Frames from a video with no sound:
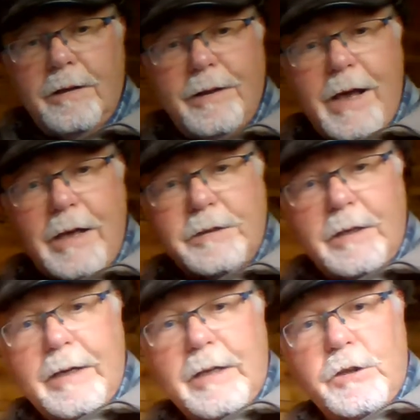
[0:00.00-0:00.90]
That's a
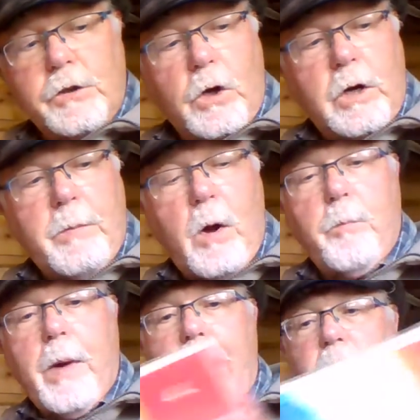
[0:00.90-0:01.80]
little story about
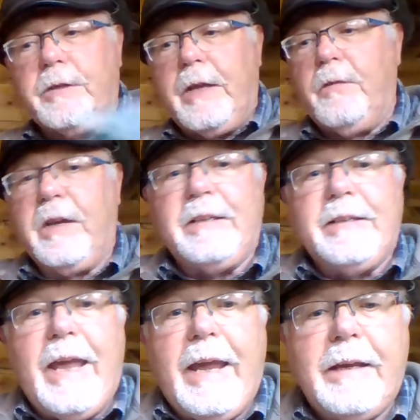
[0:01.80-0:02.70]
pirates having a
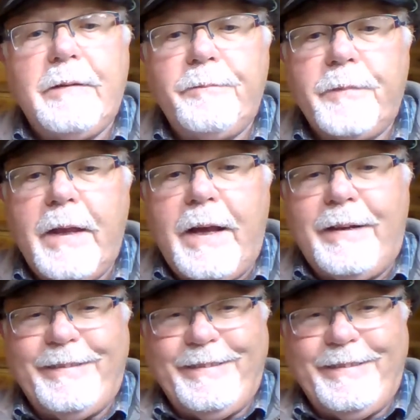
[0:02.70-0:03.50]
day.